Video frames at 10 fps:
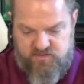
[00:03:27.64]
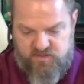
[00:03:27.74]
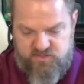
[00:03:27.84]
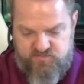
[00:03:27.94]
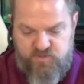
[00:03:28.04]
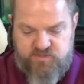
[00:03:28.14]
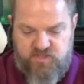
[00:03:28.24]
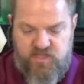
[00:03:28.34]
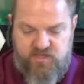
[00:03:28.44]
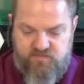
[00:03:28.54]
because most
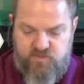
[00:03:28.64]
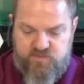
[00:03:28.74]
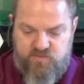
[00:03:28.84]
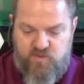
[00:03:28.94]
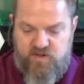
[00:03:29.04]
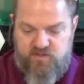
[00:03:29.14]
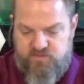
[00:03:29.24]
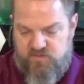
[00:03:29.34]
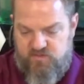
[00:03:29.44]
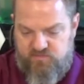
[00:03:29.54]
of the
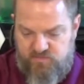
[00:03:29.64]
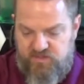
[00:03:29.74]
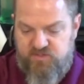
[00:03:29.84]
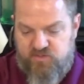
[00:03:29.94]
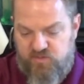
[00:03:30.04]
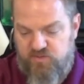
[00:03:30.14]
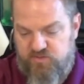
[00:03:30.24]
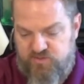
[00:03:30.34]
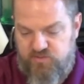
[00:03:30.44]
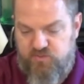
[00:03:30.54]
wires are
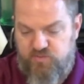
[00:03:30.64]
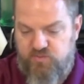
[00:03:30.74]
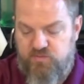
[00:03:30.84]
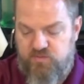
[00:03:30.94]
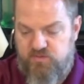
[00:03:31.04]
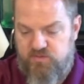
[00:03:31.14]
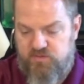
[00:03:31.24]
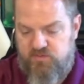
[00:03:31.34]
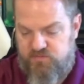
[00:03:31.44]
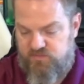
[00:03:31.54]
internal to
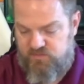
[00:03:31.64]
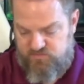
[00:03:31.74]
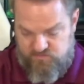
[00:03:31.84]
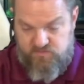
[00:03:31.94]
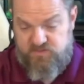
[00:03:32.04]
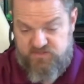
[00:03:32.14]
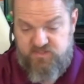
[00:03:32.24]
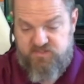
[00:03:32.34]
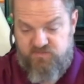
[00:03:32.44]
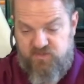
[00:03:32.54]
the
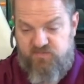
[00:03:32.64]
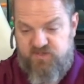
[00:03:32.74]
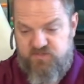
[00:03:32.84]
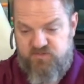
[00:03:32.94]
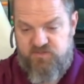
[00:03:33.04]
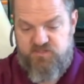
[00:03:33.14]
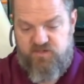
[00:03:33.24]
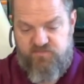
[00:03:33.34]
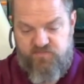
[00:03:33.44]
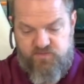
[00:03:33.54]
system, the fixture
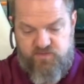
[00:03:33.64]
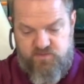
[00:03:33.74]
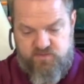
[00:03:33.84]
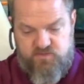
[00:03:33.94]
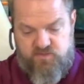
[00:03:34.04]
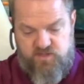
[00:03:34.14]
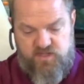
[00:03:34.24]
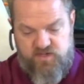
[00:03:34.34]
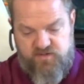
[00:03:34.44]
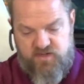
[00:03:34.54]
itself. So
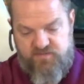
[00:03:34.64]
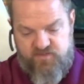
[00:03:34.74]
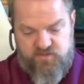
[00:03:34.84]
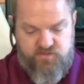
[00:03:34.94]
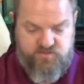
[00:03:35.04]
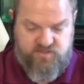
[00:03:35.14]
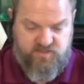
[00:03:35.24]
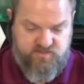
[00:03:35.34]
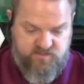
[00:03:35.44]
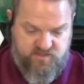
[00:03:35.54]
now that I got everything loose, I
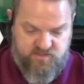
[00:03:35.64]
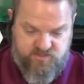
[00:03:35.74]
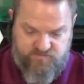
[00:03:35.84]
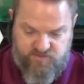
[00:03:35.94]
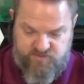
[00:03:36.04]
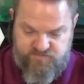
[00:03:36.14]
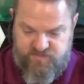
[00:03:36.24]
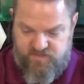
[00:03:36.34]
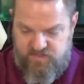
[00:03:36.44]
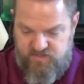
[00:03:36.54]
can see I can shove all these
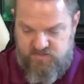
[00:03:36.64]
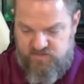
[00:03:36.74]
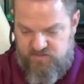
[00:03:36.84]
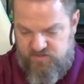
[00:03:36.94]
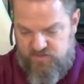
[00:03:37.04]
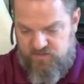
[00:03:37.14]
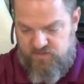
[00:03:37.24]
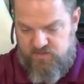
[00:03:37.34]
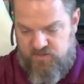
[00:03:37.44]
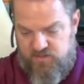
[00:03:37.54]
back in.
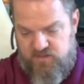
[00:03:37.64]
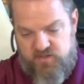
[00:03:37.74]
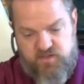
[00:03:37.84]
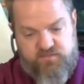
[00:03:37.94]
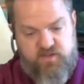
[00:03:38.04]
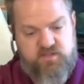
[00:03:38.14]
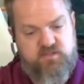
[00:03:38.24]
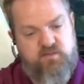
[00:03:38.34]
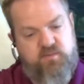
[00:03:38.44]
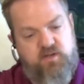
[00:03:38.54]
I've got some